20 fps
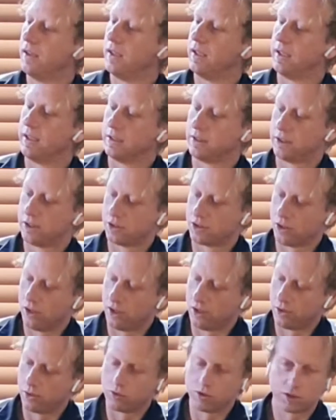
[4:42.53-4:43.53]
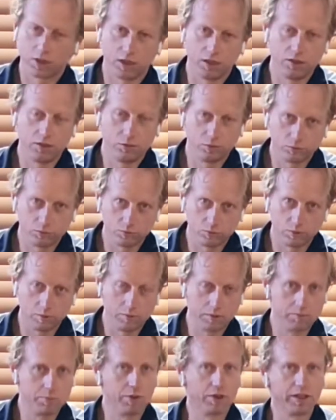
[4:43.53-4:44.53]
It's designed also, when
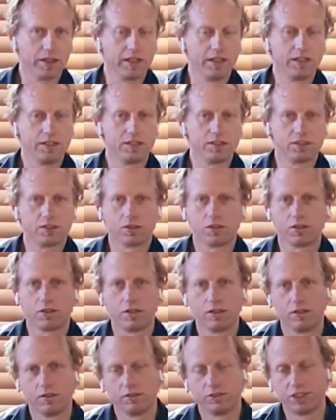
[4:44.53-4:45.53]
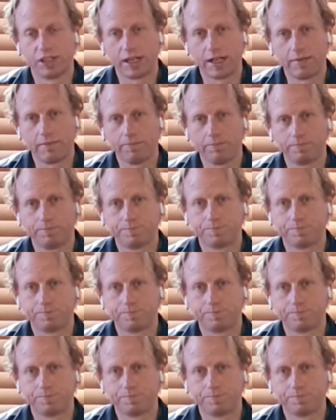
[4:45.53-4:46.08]
we're putting hinges on a jamb,